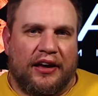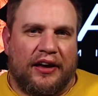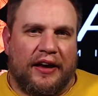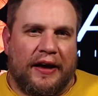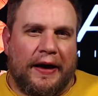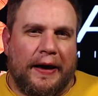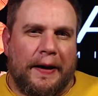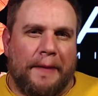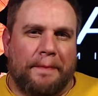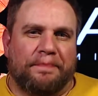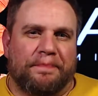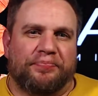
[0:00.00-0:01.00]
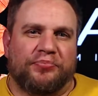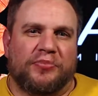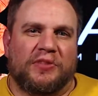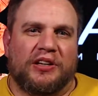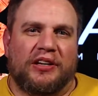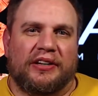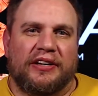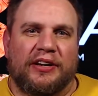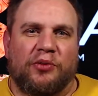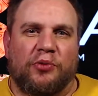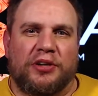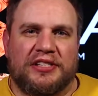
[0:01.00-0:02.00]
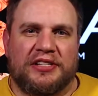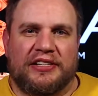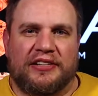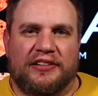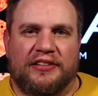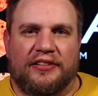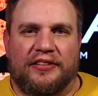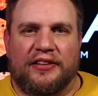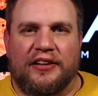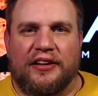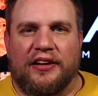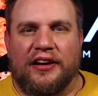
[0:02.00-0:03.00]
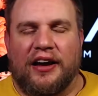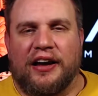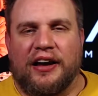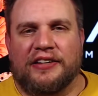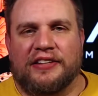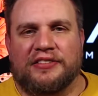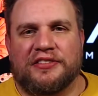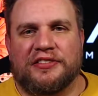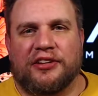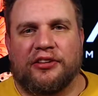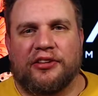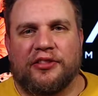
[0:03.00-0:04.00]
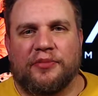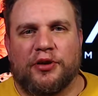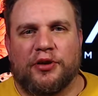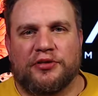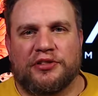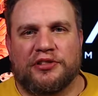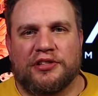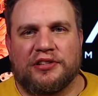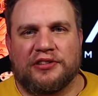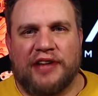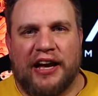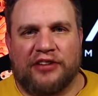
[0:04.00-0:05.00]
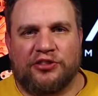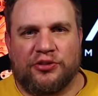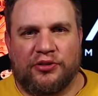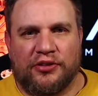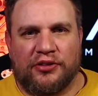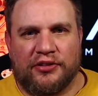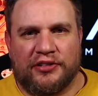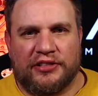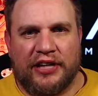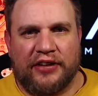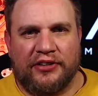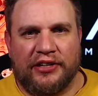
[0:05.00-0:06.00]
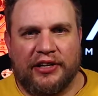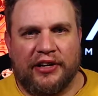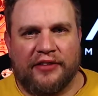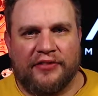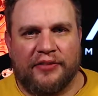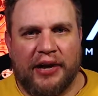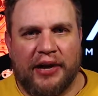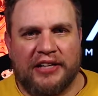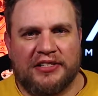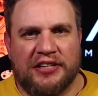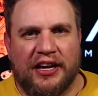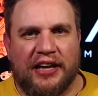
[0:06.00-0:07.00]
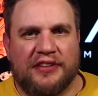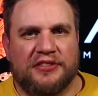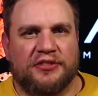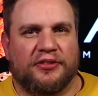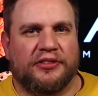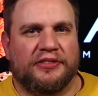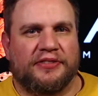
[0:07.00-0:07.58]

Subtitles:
It wasn't necessarily the most natural sounding of the mics. It has sort of a